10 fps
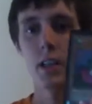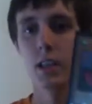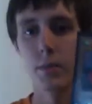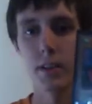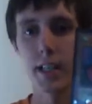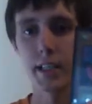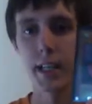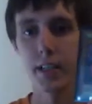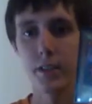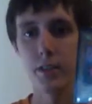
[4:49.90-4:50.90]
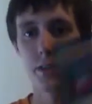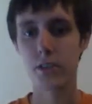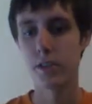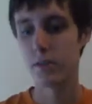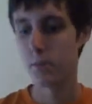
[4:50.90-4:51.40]
1 Titanial,
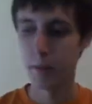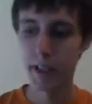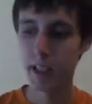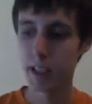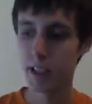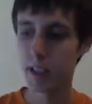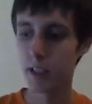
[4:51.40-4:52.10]
just big.